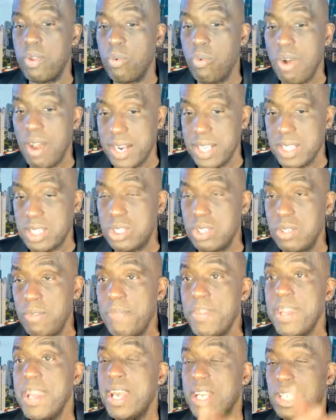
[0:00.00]
wanted
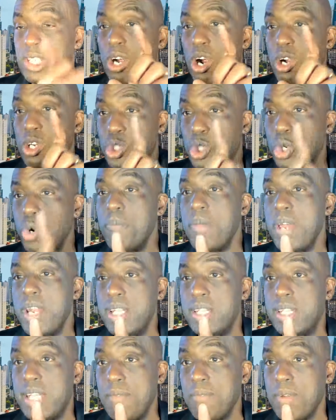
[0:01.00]
to. There are too
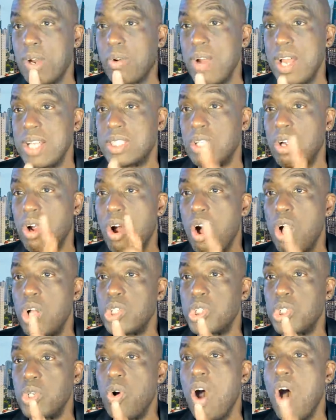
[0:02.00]
many Democrats that are
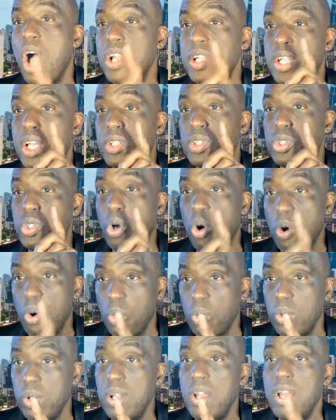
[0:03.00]
also on the
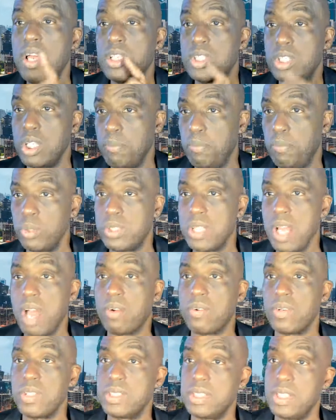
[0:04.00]
dole to the
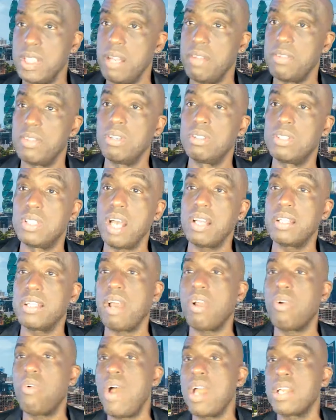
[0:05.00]
plutocracy. The duck
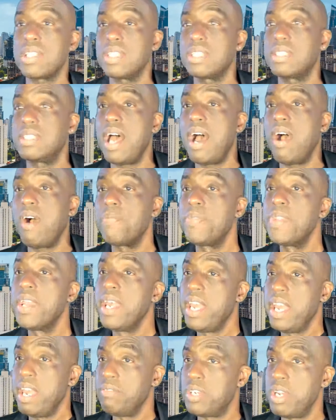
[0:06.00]
that quacks says, now,
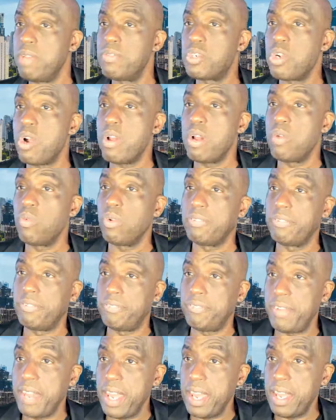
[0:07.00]
if Jim Jordan would
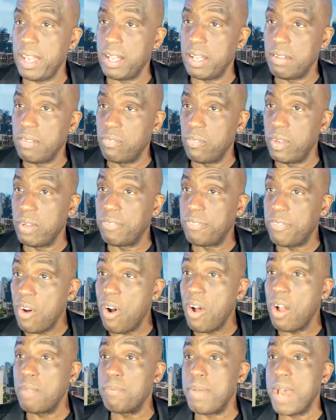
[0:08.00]
fail, will
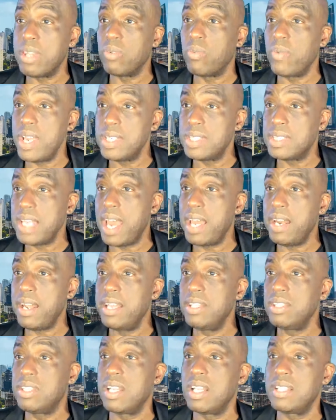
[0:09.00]
fall by the wayside
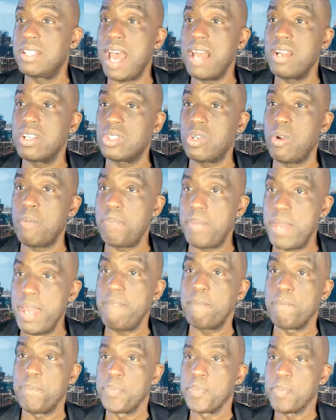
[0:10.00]
into the dinosaur
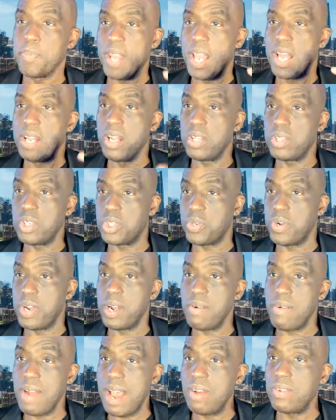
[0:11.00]
pit. Another
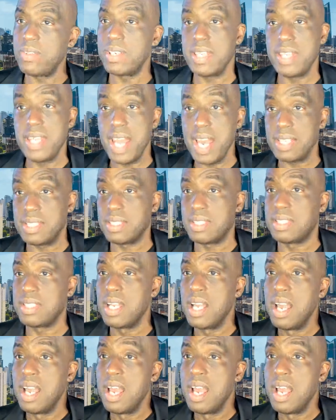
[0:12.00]
traitor out. Yes.